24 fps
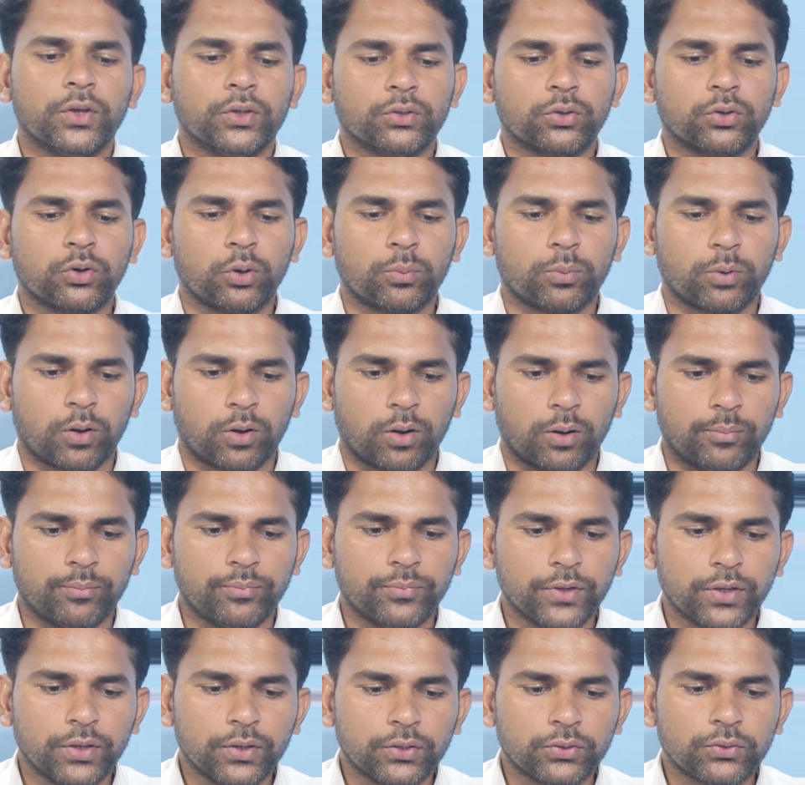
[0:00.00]
So no problem.
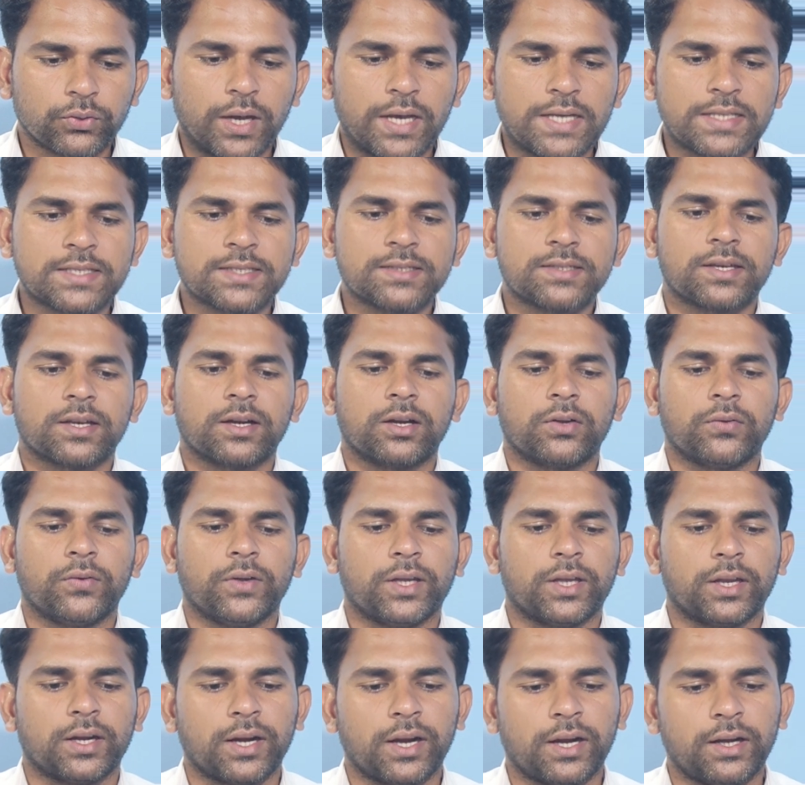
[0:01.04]
So s is equal to
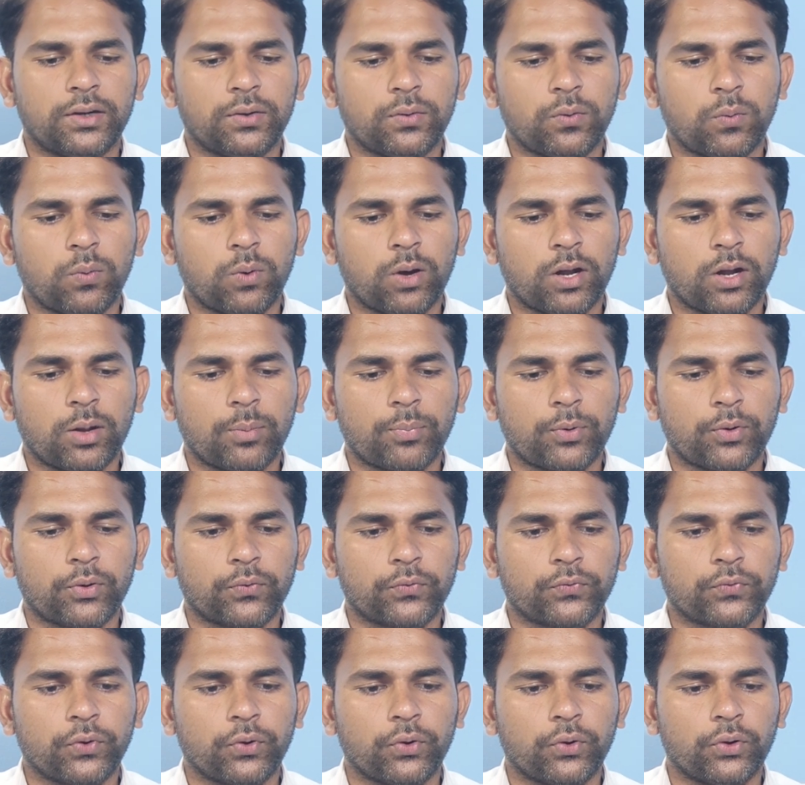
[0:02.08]
we can write 1
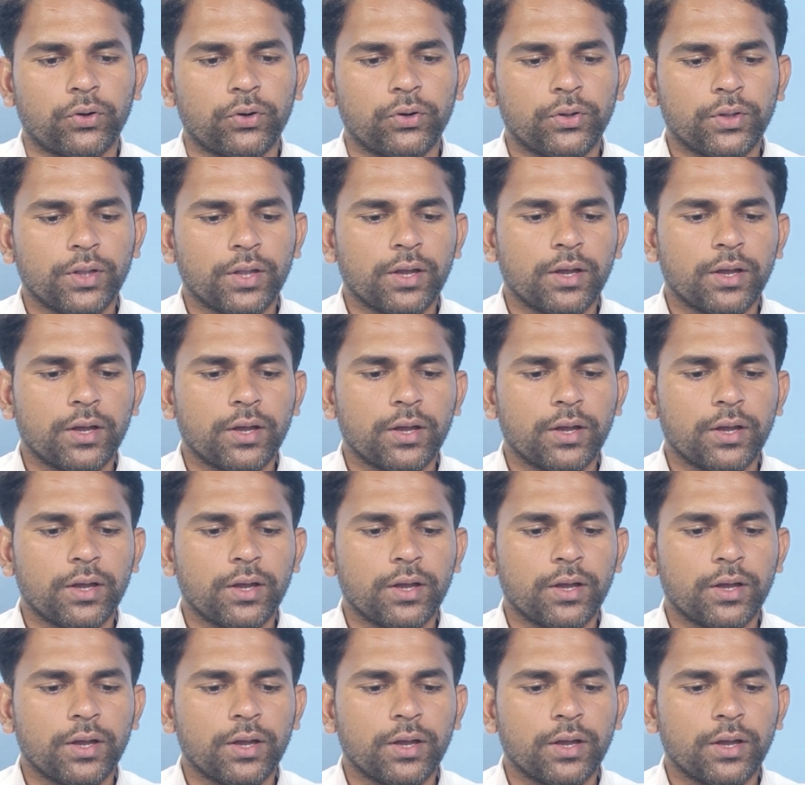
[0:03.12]
upon 4,